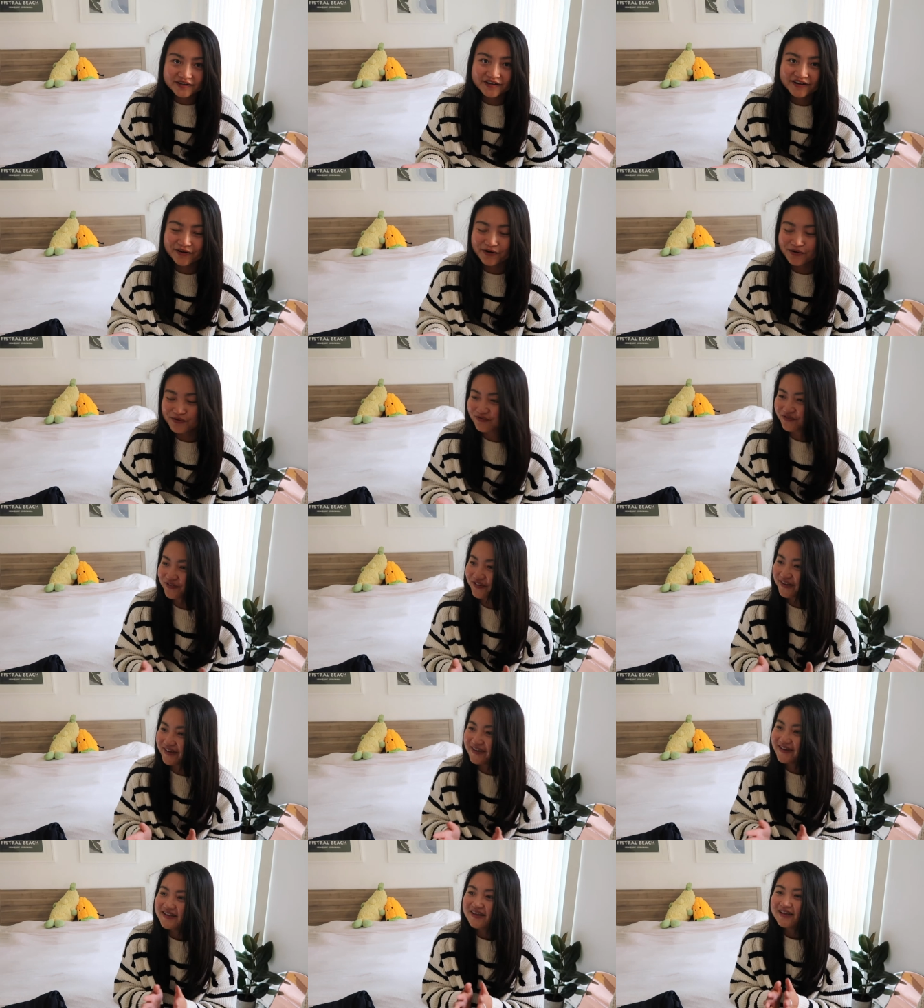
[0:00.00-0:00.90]

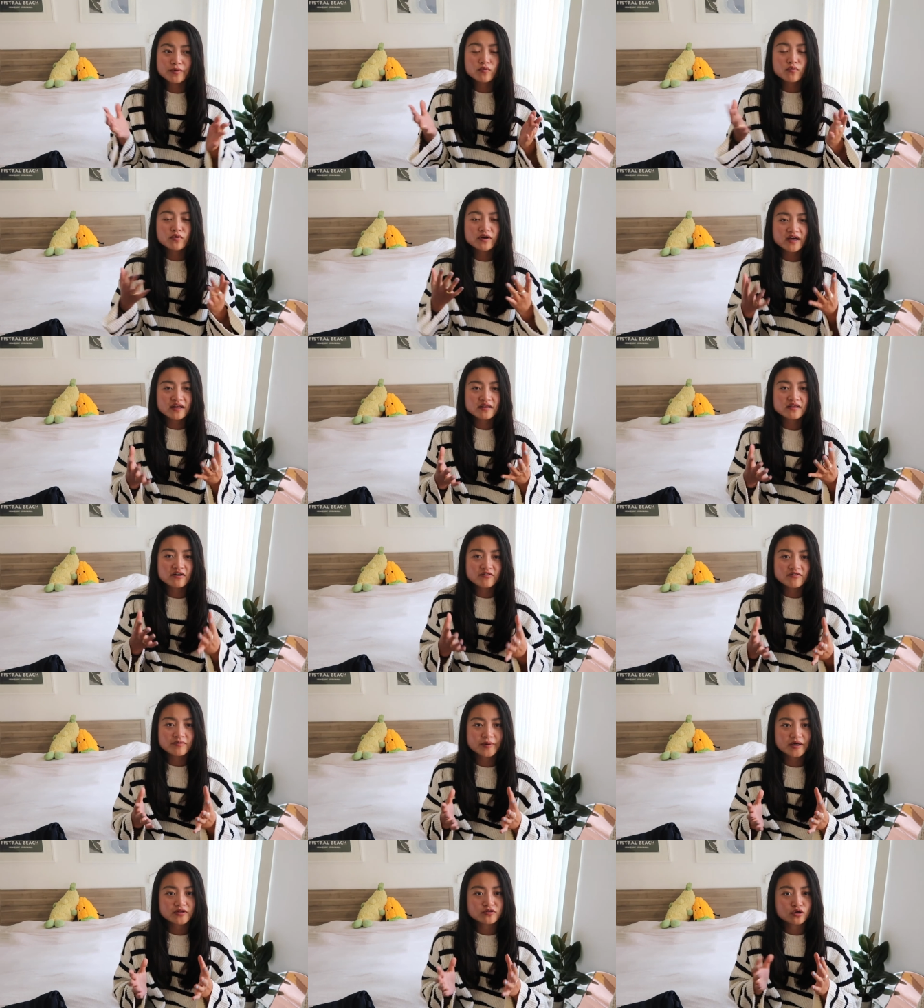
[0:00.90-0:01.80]
hopefully but what I
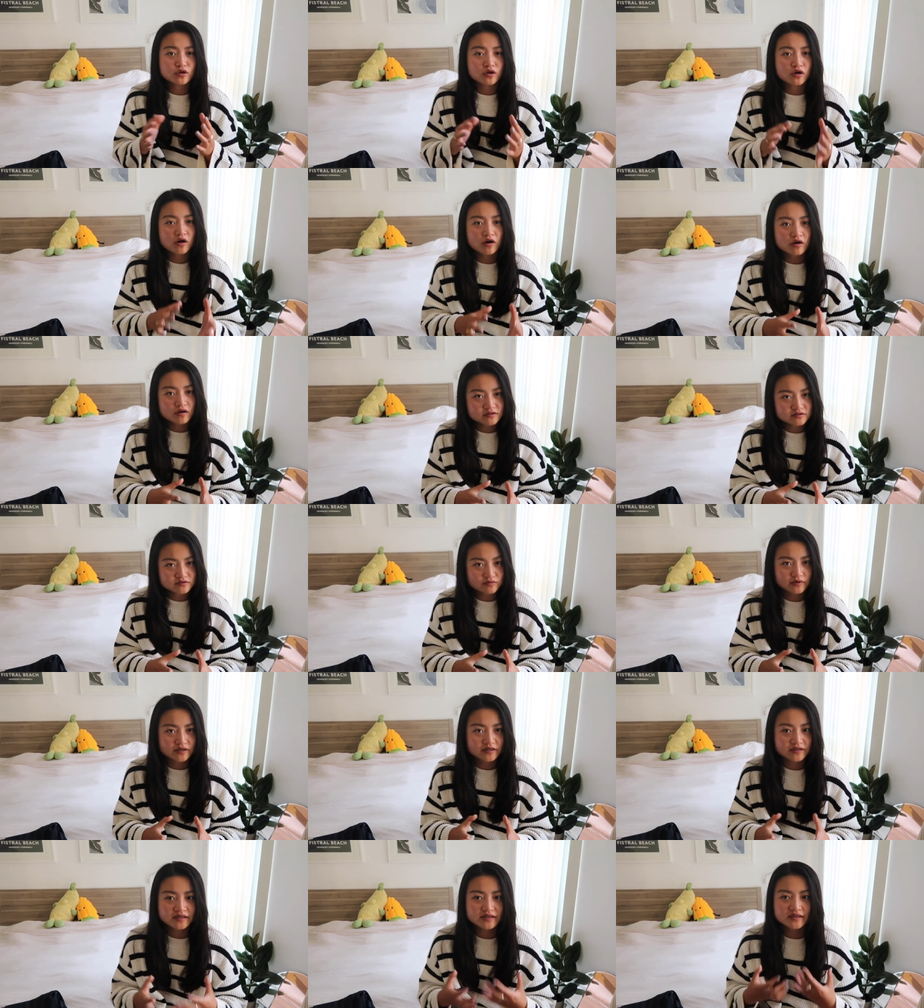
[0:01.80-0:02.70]
love about the COS
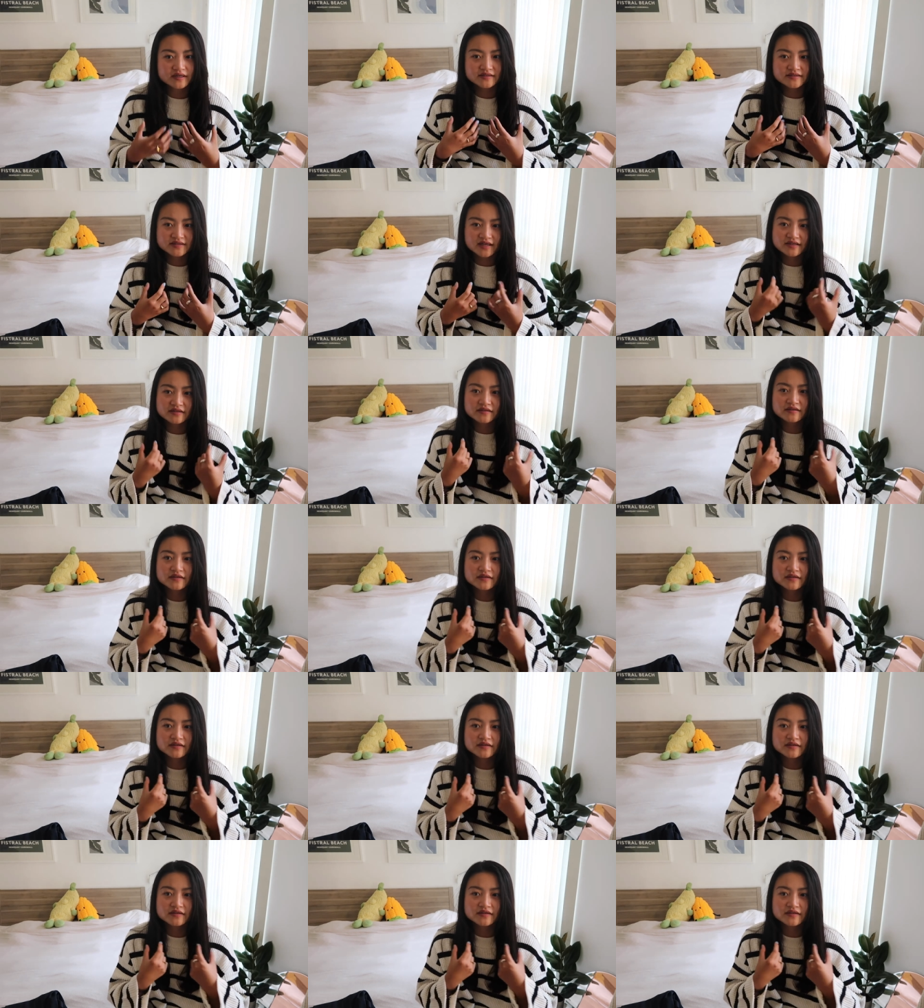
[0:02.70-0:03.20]
one is that